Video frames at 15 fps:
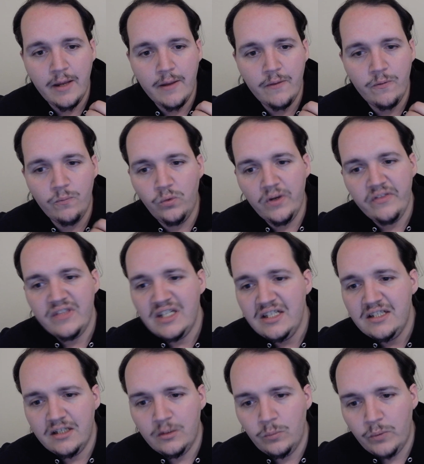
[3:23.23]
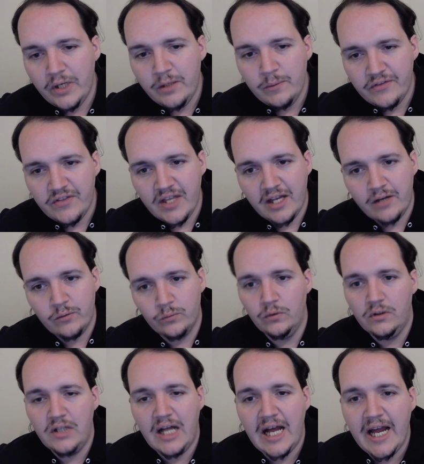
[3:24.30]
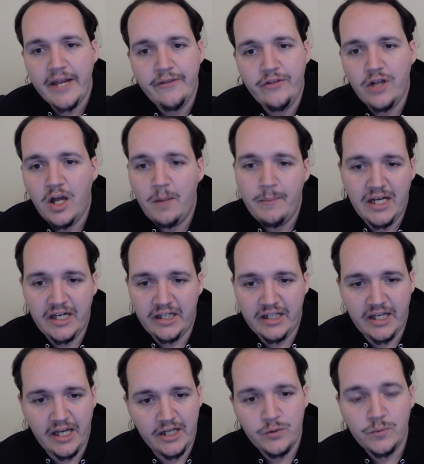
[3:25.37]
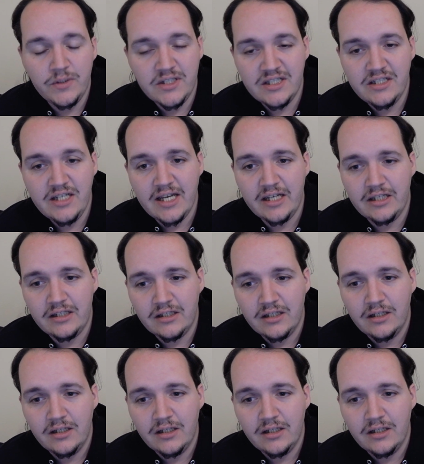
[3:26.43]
When they did away with that rule, I thought Mana Cache was dead.